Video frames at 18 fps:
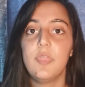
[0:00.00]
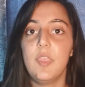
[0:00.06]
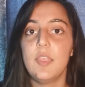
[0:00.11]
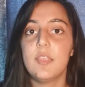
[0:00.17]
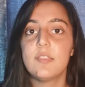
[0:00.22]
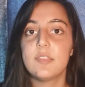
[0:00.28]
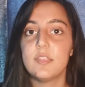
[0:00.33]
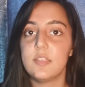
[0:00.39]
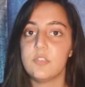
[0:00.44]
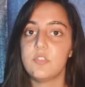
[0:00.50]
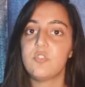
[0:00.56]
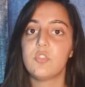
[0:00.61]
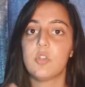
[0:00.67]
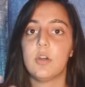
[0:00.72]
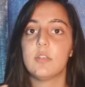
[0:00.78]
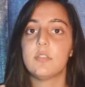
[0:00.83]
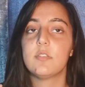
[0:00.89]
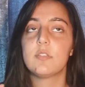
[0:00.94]
this is
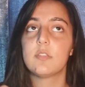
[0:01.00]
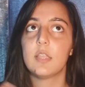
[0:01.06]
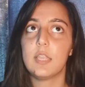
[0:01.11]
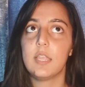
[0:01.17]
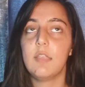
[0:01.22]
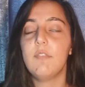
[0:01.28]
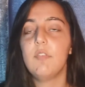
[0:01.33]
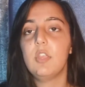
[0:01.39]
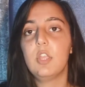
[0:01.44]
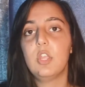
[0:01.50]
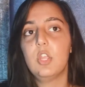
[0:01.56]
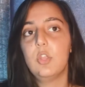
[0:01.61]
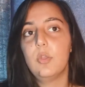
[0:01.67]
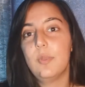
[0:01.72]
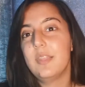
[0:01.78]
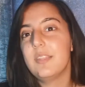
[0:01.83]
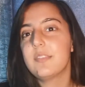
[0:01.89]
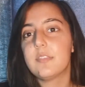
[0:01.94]
just giving
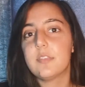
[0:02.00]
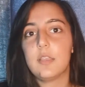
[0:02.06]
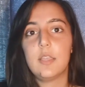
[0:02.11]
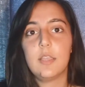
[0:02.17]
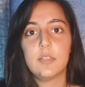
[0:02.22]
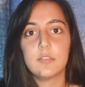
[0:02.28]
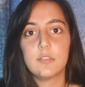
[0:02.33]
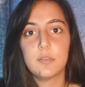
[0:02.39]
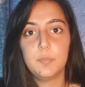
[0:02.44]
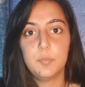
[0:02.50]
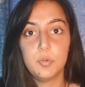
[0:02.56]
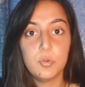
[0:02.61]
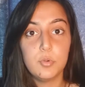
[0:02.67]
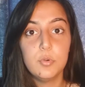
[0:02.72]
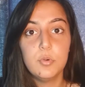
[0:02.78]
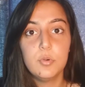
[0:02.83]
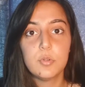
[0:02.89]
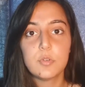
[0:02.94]
you insight and
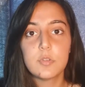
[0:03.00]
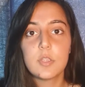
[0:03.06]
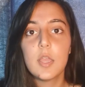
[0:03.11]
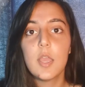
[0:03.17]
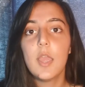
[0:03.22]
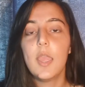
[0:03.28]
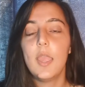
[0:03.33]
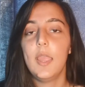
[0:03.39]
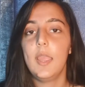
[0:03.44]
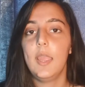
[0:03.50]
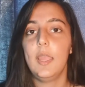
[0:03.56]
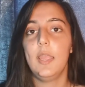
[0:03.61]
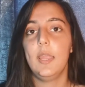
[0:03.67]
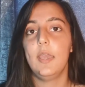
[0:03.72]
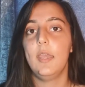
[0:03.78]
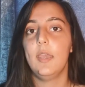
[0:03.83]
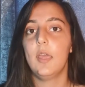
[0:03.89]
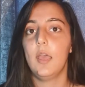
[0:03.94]
support
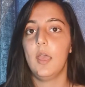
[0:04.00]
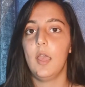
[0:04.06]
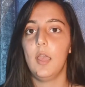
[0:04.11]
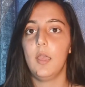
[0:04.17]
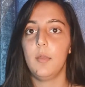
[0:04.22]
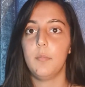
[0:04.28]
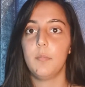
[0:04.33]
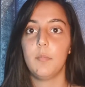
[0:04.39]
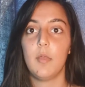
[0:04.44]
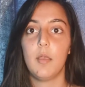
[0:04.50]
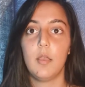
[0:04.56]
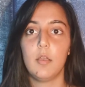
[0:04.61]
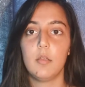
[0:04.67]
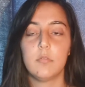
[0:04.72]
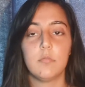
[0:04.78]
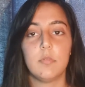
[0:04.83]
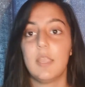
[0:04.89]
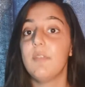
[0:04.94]
in
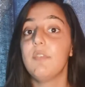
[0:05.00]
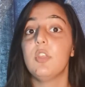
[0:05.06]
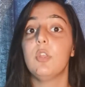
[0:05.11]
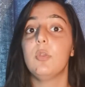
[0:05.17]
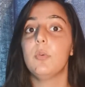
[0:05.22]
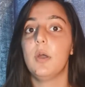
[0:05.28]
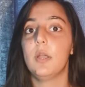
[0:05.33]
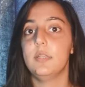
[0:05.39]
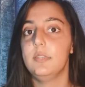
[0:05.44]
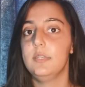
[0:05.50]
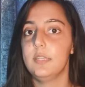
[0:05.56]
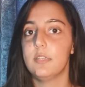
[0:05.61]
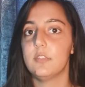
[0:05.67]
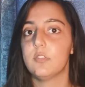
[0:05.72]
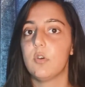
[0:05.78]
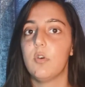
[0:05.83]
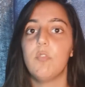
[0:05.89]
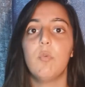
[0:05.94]
giving you
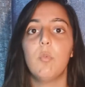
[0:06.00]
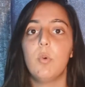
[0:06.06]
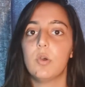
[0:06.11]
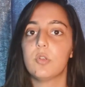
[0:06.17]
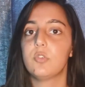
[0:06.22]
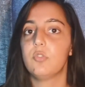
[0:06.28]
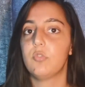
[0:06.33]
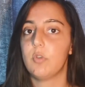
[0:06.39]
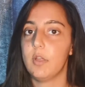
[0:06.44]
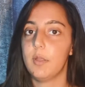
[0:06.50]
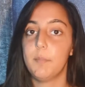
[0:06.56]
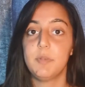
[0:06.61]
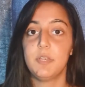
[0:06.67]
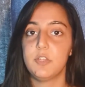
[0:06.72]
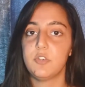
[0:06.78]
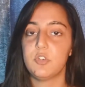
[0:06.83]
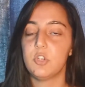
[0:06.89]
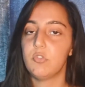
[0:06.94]
ideas of what to
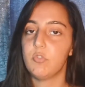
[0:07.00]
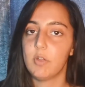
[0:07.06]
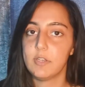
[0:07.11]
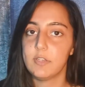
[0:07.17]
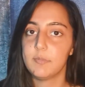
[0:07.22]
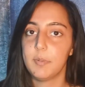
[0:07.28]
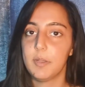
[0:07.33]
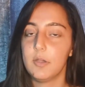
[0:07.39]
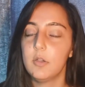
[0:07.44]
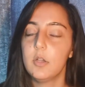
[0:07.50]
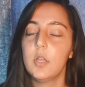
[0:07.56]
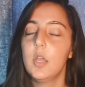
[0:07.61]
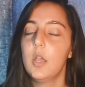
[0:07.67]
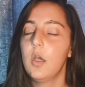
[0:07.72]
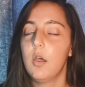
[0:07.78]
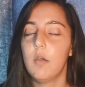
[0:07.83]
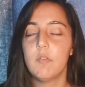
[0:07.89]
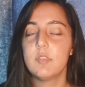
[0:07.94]
potentially write about.
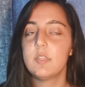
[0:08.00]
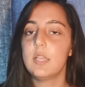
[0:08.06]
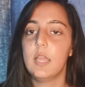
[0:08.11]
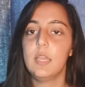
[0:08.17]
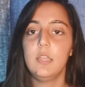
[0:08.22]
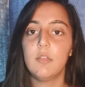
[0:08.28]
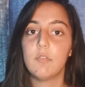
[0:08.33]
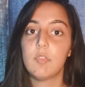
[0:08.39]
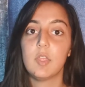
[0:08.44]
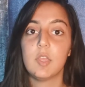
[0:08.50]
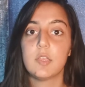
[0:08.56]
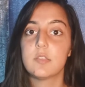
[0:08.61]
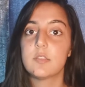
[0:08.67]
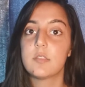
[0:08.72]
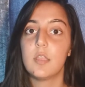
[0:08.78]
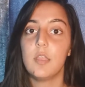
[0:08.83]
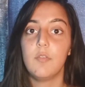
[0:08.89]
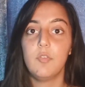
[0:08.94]
Obviously, any of
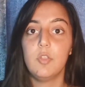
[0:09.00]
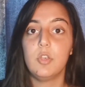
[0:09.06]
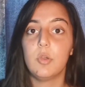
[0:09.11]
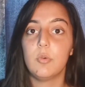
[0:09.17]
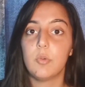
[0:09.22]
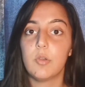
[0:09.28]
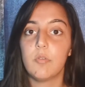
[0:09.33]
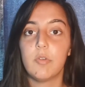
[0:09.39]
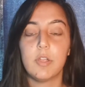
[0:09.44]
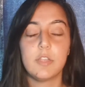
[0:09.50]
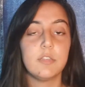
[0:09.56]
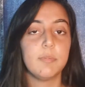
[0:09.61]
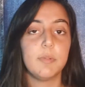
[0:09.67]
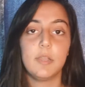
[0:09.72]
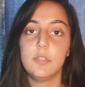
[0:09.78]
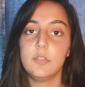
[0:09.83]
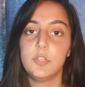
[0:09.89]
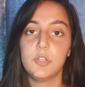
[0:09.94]
this, if you don't want to write
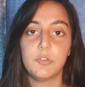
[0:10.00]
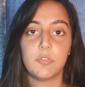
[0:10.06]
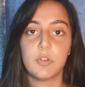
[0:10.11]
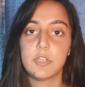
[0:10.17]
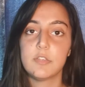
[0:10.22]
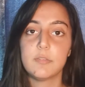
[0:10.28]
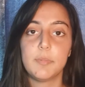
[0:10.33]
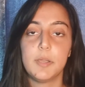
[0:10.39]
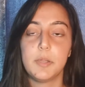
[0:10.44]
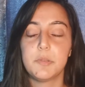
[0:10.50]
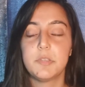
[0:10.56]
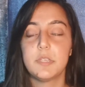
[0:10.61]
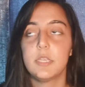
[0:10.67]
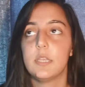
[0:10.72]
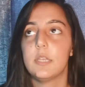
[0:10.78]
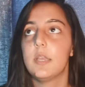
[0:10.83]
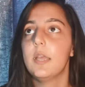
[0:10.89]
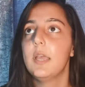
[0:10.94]
about it, don't write about
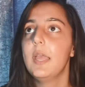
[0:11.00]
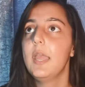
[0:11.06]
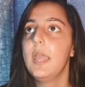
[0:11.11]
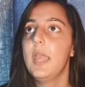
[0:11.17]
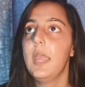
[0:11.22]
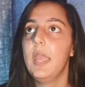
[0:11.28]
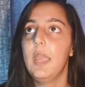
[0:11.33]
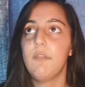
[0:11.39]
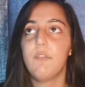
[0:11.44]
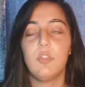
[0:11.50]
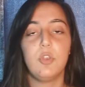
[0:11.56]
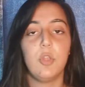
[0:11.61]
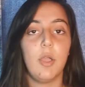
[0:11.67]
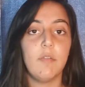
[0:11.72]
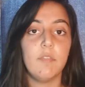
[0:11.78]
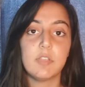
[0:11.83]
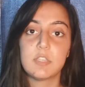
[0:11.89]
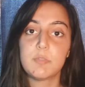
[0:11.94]
it. If you
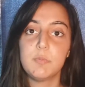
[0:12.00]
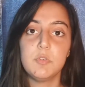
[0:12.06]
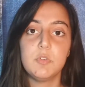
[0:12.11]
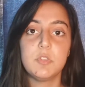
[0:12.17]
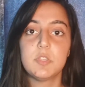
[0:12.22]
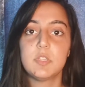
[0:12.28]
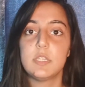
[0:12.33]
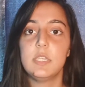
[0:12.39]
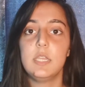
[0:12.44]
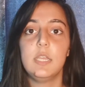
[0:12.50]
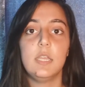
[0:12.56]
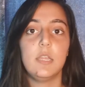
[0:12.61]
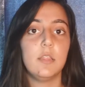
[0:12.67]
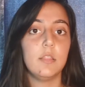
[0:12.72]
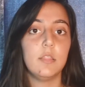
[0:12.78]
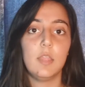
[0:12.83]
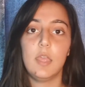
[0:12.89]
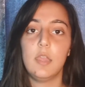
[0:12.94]
don't have experience in
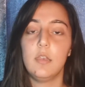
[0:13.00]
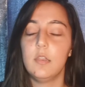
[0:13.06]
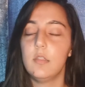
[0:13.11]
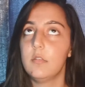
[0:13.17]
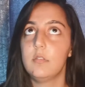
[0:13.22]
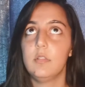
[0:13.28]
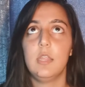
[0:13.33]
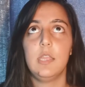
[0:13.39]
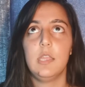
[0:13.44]
it, then